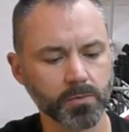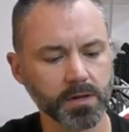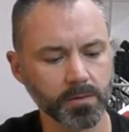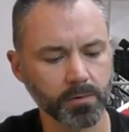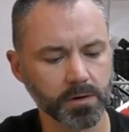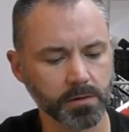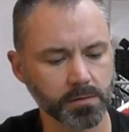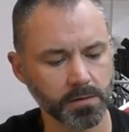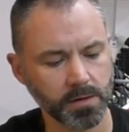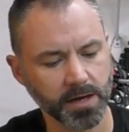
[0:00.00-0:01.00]
really well.
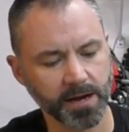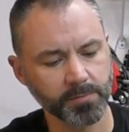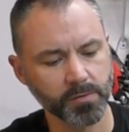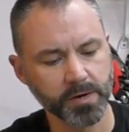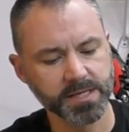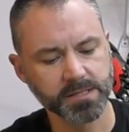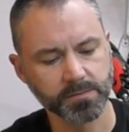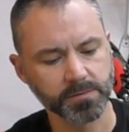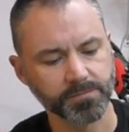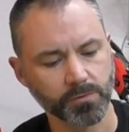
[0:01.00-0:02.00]
I've been
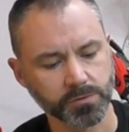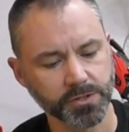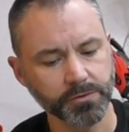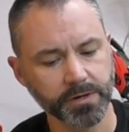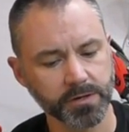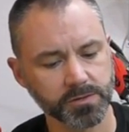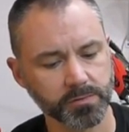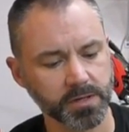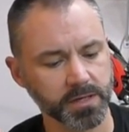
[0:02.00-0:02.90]
racing for 2 years with